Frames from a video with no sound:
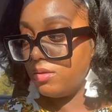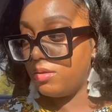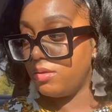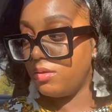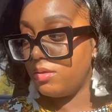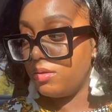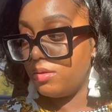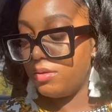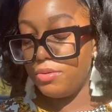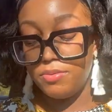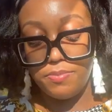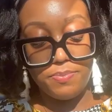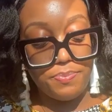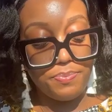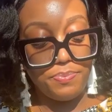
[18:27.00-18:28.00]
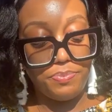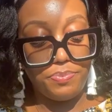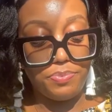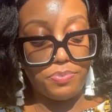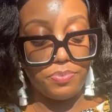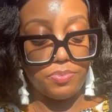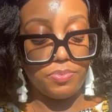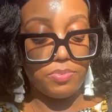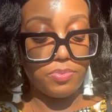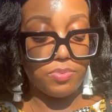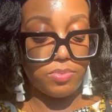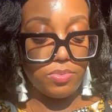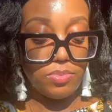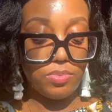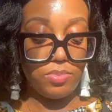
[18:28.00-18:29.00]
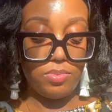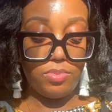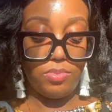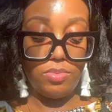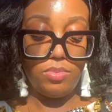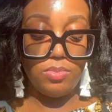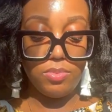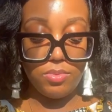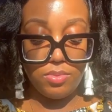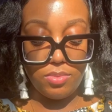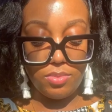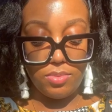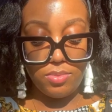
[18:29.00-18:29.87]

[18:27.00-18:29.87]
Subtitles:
Nobody speaks.